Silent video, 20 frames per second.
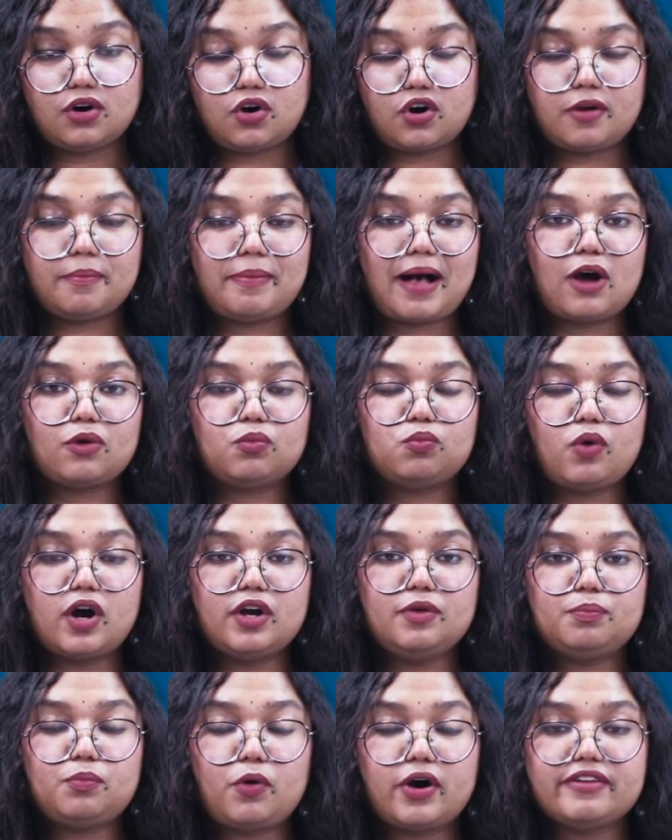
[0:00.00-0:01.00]
or about
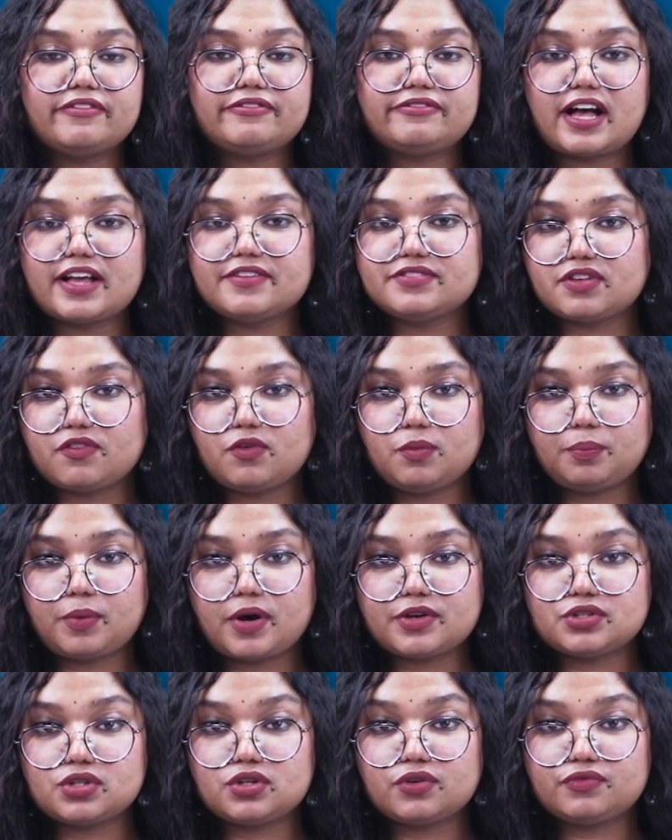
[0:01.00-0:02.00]

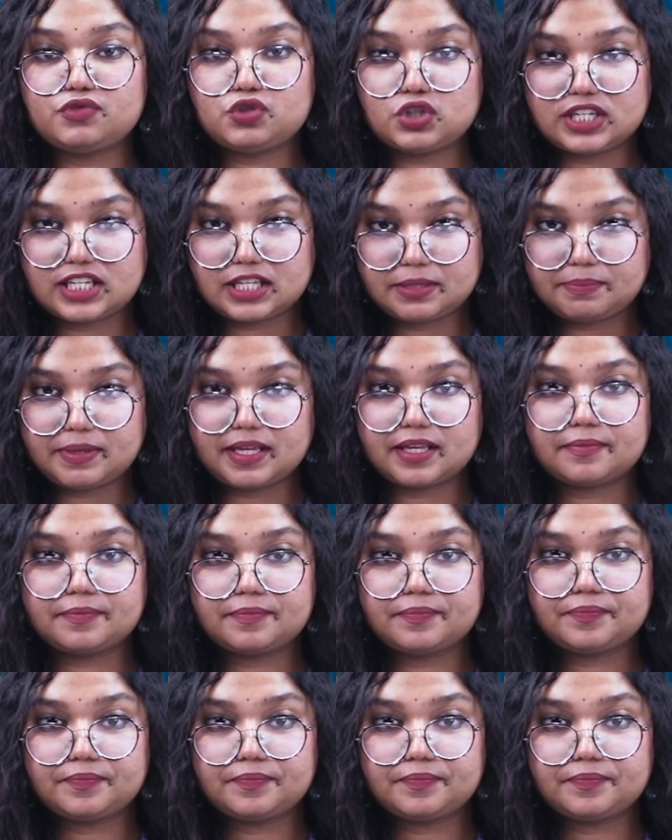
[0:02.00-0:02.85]
1.57% of GDP.